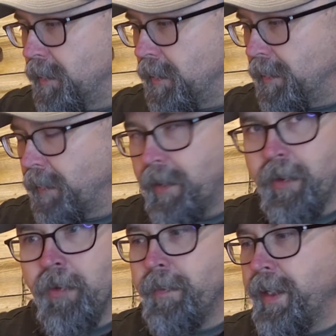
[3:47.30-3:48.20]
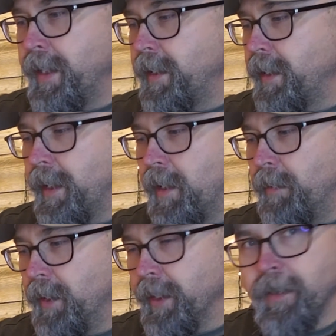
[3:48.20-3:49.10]
of our homemade
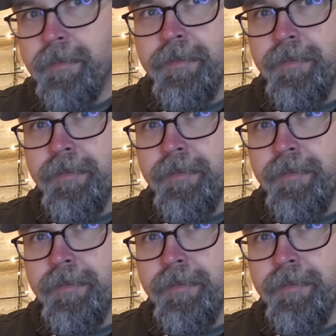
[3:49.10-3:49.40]
Albolene,